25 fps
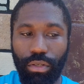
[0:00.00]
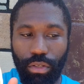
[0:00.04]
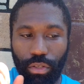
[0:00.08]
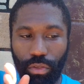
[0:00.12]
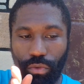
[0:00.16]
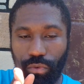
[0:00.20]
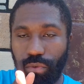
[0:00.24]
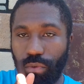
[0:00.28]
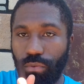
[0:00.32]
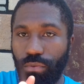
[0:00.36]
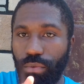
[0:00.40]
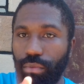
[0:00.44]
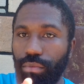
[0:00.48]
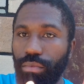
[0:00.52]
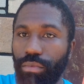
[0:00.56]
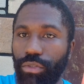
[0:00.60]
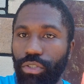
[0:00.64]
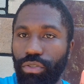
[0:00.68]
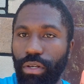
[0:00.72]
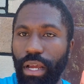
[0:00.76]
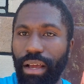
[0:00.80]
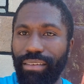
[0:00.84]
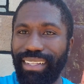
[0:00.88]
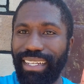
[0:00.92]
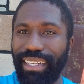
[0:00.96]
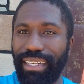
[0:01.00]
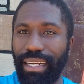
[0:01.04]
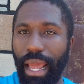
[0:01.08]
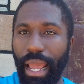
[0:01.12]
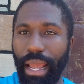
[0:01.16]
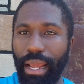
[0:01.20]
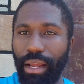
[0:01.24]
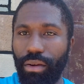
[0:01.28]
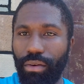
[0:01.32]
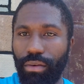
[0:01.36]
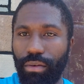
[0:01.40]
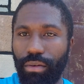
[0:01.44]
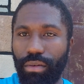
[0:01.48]
you travel at an
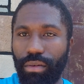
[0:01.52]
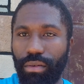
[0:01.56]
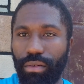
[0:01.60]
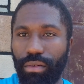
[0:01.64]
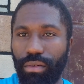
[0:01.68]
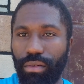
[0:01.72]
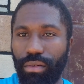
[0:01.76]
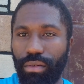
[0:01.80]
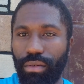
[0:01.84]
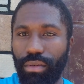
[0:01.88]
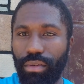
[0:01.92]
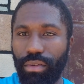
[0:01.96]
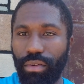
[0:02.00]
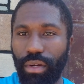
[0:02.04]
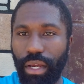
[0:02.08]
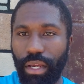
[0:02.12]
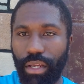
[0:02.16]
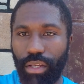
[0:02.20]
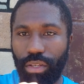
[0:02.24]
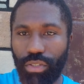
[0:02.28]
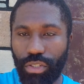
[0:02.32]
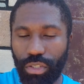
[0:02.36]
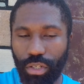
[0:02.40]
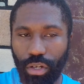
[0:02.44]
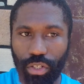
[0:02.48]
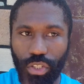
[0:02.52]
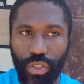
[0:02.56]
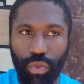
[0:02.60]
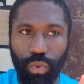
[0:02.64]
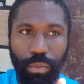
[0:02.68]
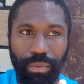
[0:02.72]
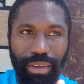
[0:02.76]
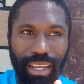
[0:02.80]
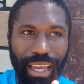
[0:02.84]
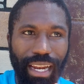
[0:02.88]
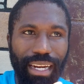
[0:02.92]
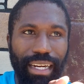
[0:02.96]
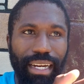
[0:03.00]
angle, right? You start
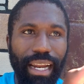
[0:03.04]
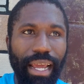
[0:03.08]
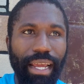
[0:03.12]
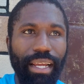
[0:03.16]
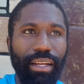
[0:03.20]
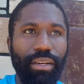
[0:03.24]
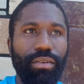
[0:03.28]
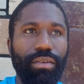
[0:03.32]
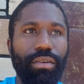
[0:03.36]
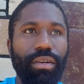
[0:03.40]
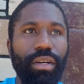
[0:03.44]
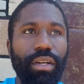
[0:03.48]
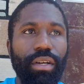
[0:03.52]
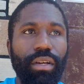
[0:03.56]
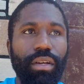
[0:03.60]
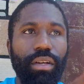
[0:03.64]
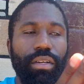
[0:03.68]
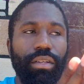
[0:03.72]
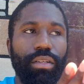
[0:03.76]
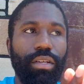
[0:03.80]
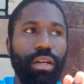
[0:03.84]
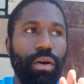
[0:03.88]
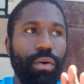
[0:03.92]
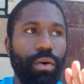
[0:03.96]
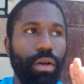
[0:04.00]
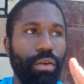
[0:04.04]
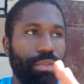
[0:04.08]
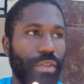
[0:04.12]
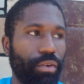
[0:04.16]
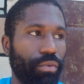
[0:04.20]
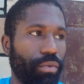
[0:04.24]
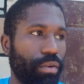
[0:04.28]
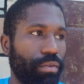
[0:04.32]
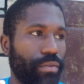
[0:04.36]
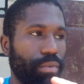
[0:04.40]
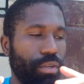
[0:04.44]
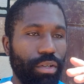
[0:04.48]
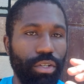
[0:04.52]
swimming at an angle. So if the
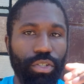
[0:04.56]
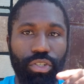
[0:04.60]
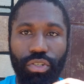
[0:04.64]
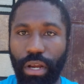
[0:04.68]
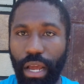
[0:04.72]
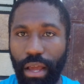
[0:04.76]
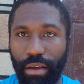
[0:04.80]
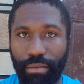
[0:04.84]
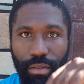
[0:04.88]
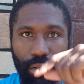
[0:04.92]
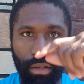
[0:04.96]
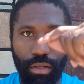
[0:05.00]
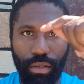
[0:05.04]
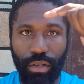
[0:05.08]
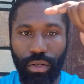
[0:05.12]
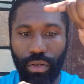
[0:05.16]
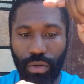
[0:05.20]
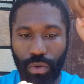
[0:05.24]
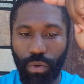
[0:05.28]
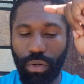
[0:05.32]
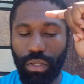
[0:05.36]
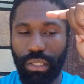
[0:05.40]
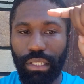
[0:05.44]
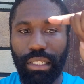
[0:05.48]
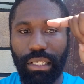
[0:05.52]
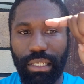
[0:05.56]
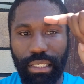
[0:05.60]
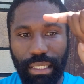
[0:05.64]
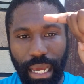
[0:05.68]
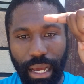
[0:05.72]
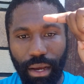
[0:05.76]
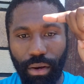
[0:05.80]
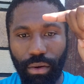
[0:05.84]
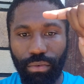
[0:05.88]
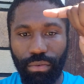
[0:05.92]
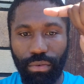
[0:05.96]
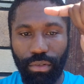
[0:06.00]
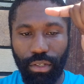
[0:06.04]
river is traveling north and
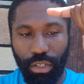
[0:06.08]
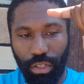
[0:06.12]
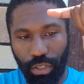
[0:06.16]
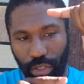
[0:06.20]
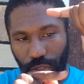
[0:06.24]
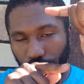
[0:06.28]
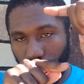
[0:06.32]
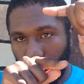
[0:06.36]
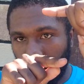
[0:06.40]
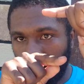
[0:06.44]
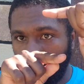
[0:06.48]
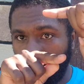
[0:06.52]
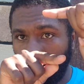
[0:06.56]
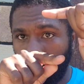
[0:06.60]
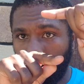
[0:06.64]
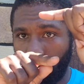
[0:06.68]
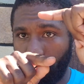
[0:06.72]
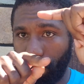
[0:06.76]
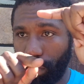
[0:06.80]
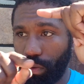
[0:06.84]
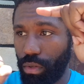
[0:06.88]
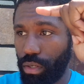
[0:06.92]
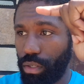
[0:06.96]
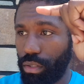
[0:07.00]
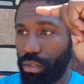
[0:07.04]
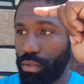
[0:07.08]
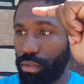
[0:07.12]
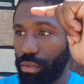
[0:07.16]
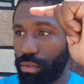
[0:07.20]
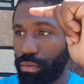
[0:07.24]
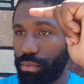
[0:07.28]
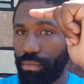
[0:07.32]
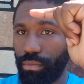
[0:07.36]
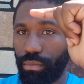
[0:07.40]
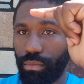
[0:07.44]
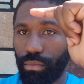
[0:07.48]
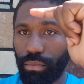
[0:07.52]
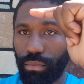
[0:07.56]
south, you start going,
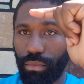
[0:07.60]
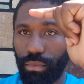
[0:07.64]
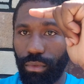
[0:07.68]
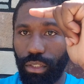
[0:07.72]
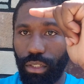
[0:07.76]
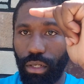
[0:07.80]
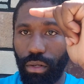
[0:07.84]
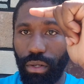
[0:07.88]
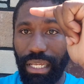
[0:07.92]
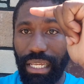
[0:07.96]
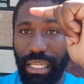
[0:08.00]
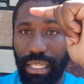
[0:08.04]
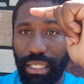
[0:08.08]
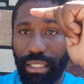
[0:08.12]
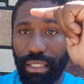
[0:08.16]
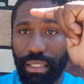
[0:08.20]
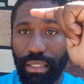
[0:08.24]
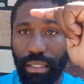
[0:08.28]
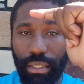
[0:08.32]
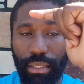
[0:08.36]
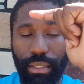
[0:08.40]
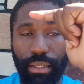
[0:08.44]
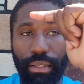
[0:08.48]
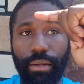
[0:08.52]
east,